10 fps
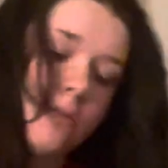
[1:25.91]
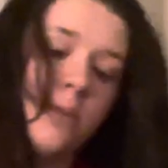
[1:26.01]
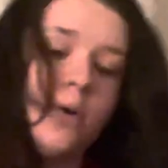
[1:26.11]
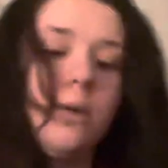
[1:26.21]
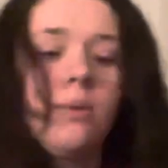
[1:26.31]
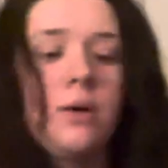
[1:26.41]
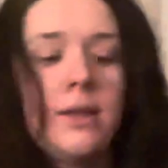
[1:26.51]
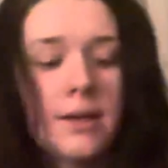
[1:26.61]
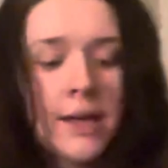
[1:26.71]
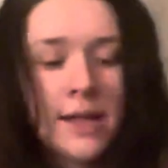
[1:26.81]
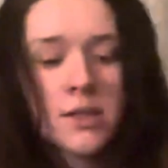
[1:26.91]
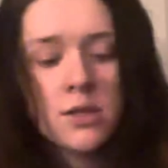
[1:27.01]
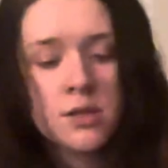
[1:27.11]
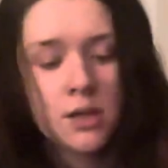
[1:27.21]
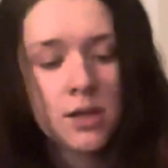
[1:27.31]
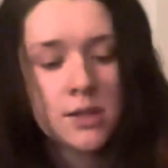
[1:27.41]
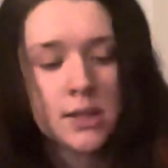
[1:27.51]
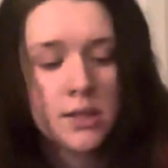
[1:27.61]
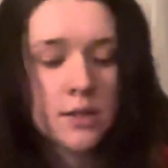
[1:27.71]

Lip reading: but we will get started.